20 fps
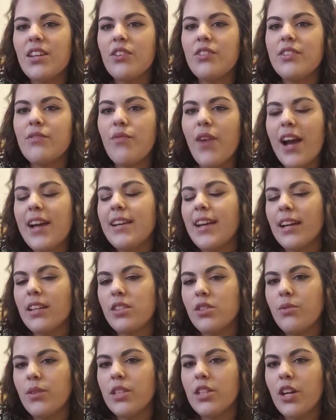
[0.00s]
They're right
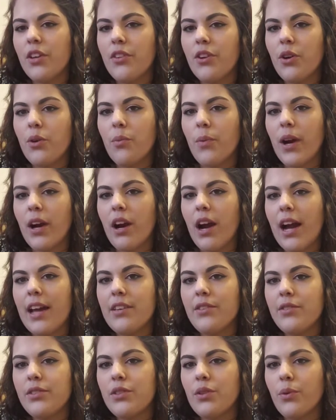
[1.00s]
next to each other where I
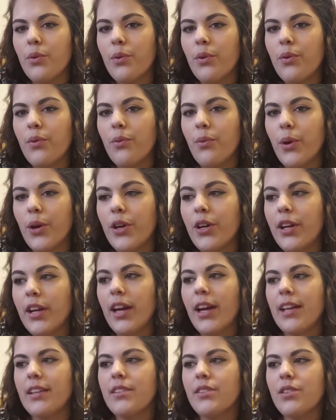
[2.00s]
used to
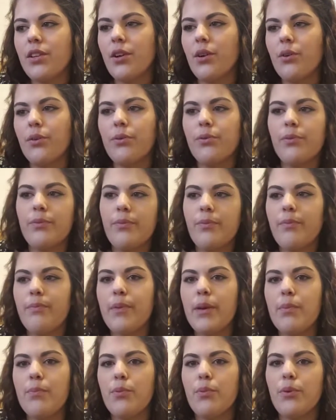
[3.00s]
work, and so
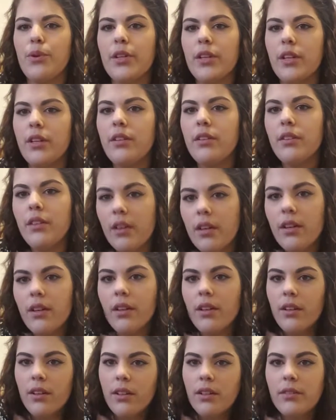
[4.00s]
people would
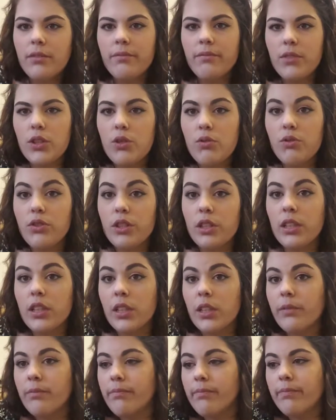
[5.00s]

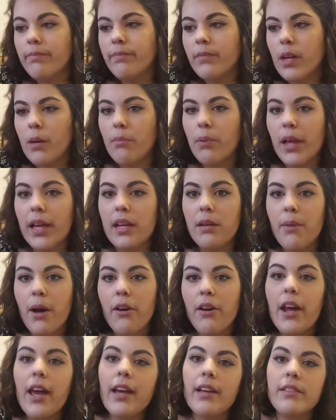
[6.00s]
usually complain
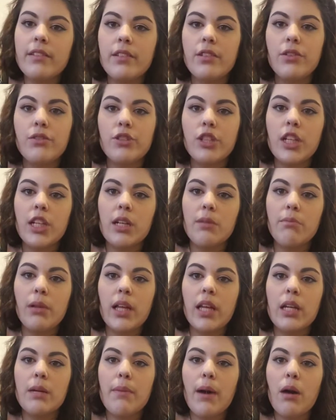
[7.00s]
about eggs and usually
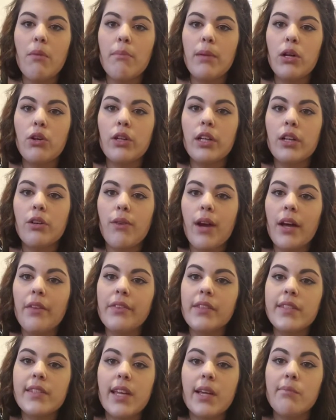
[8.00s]
complain about milk and
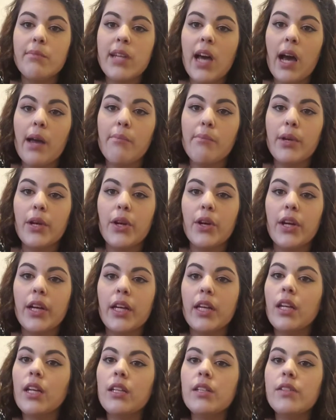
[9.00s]
around the same time
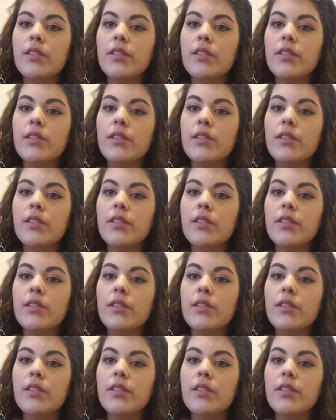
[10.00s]
period.